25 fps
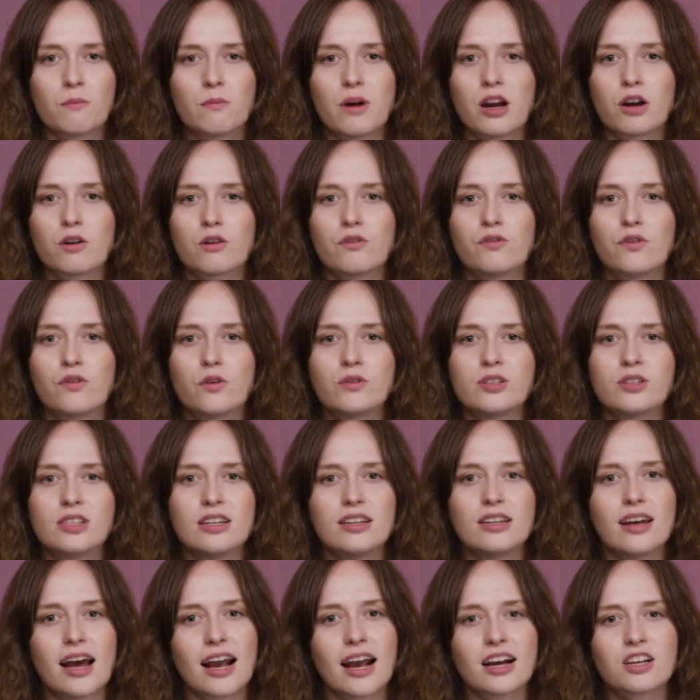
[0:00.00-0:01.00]
microphones
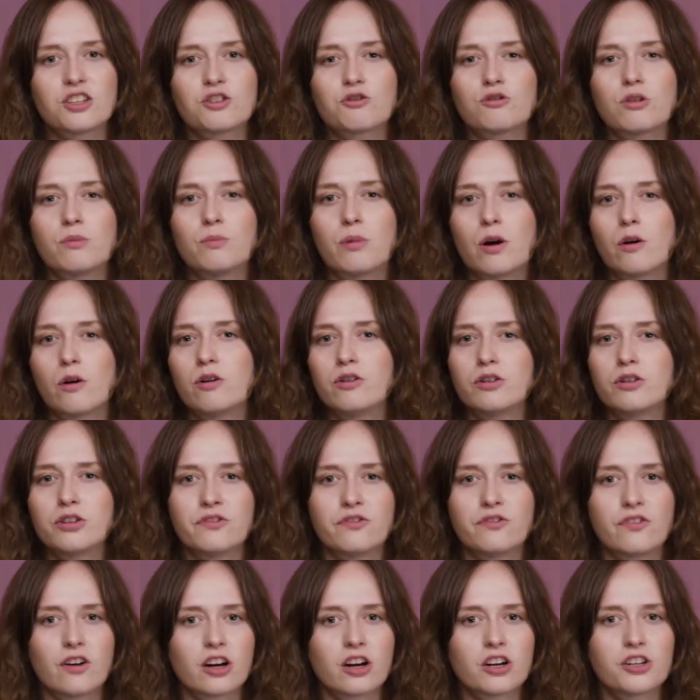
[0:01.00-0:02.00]
need extra power to
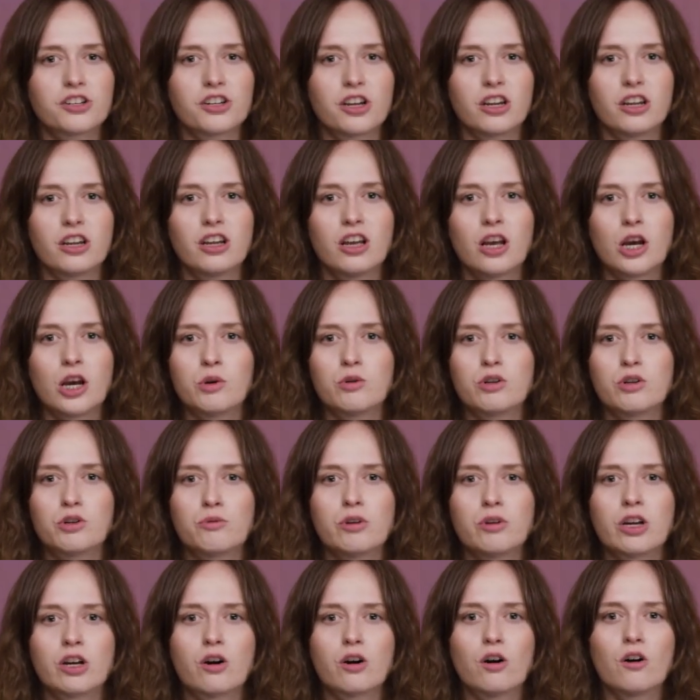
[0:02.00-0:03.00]
function, which
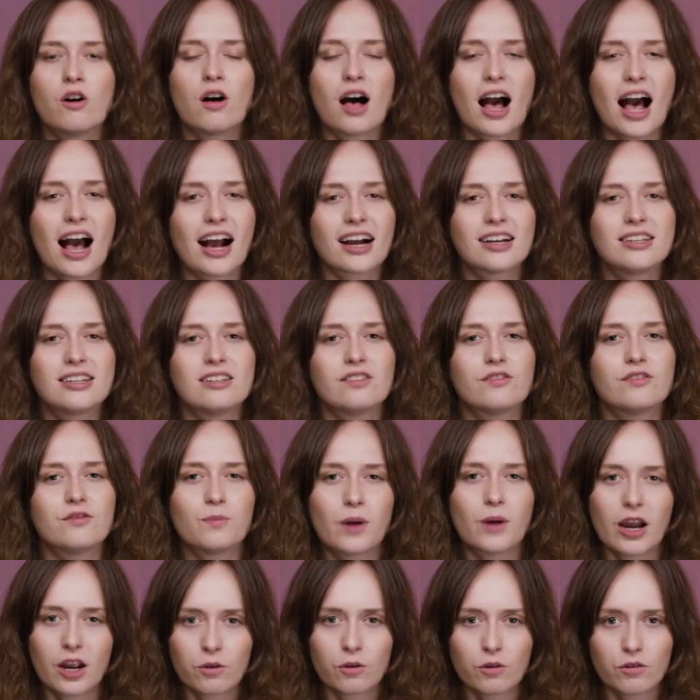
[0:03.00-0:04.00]
we call active
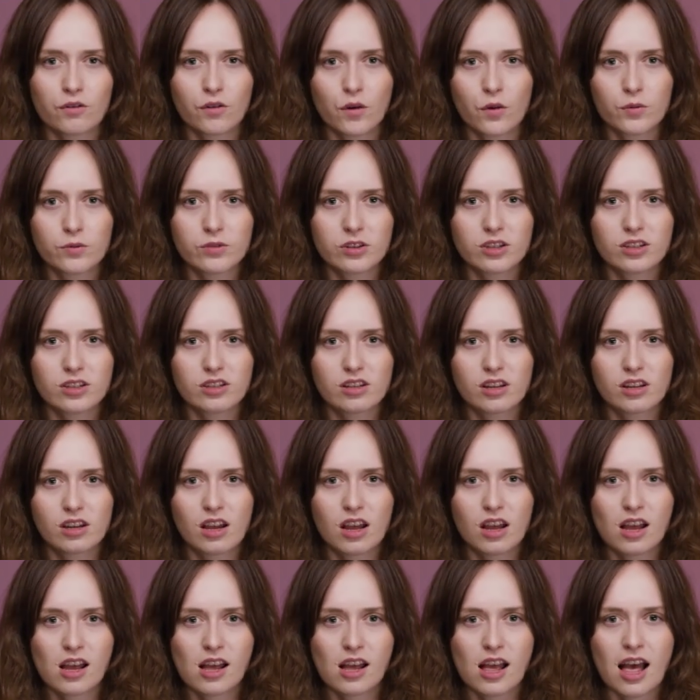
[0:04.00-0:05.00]
microphones.
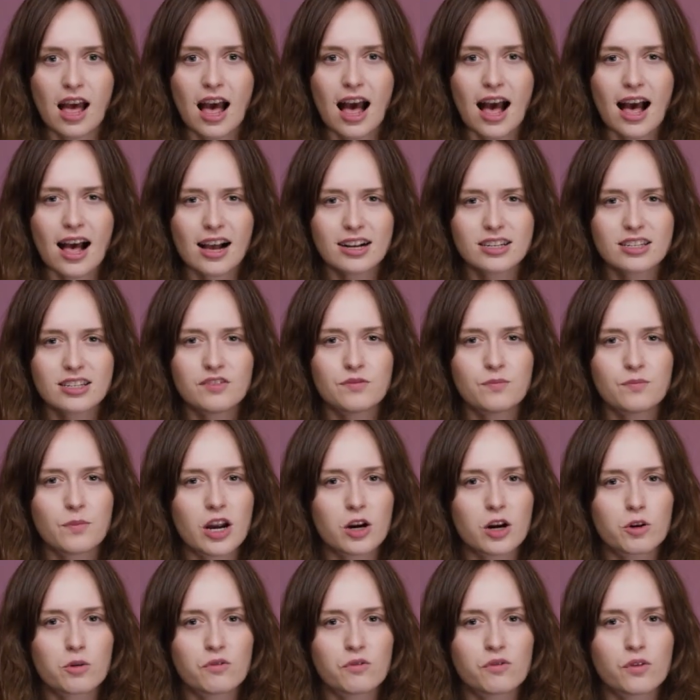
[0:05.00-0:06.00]
Active
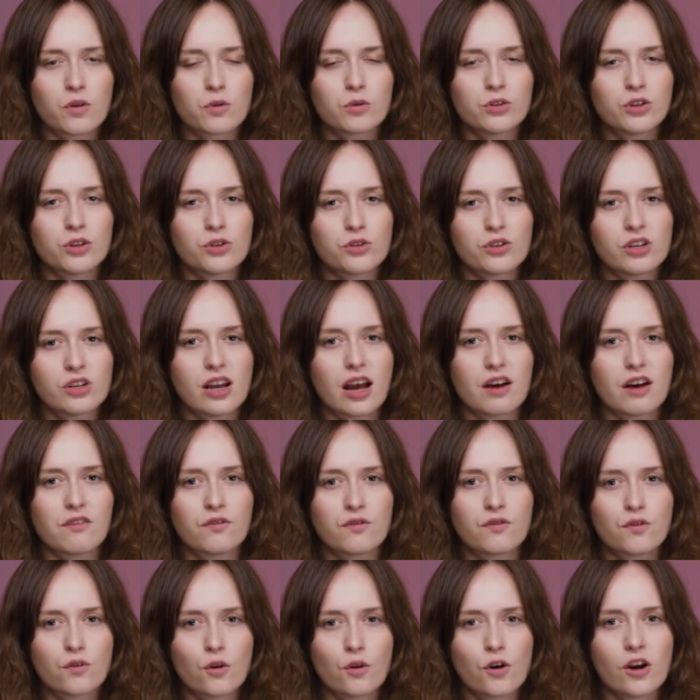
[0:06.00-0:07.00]
microphones usually have
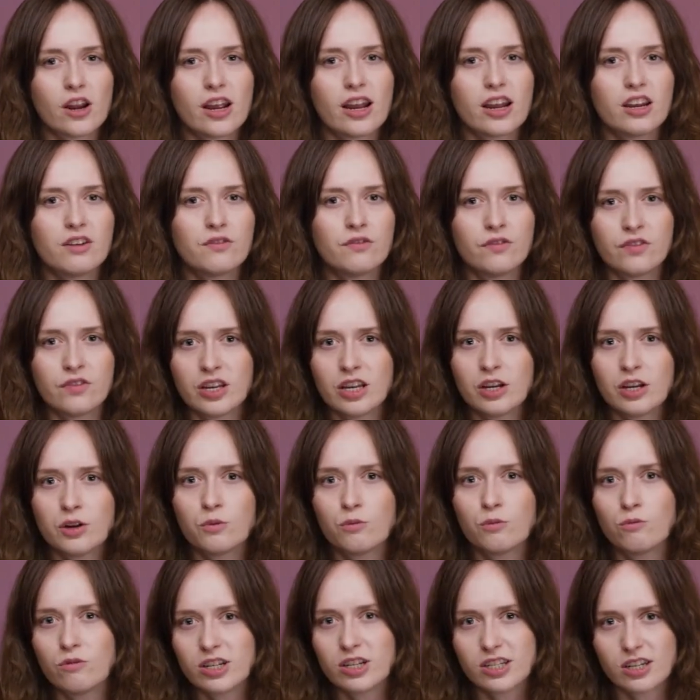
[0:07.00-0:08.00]
48V
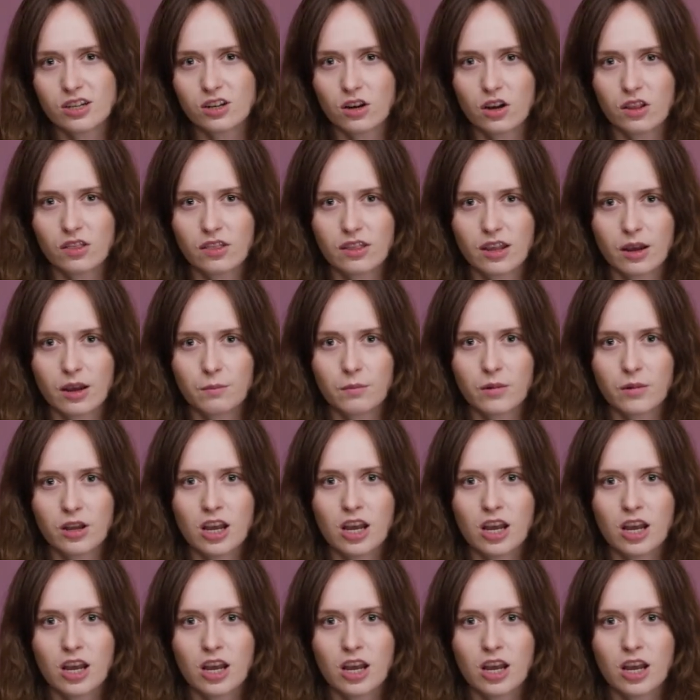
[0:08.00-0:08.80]
written on them,